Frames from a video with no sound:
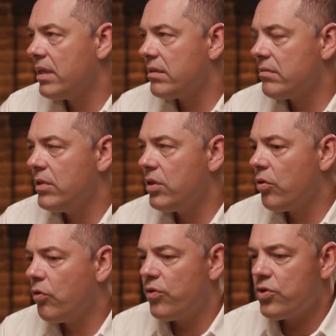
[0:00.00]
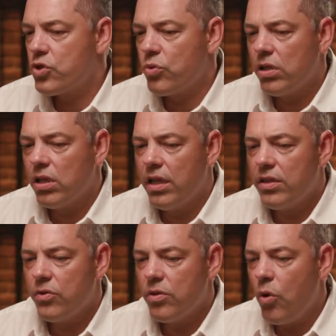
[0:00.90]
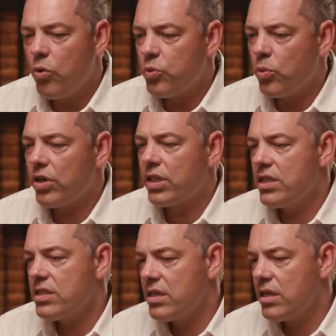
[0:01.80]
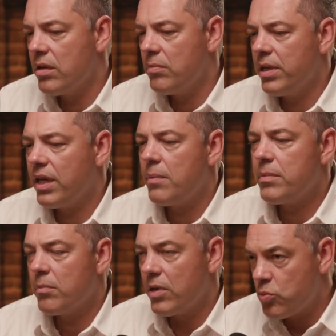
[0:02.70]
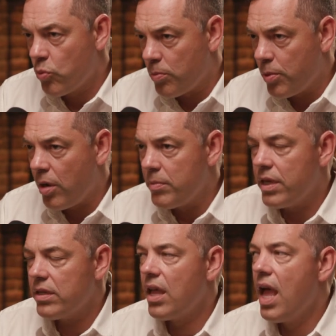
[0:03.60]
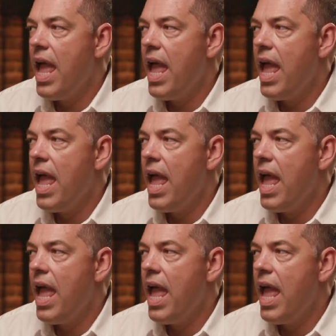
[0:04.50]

that, you know, virtual and remote work is becoming much more prominent.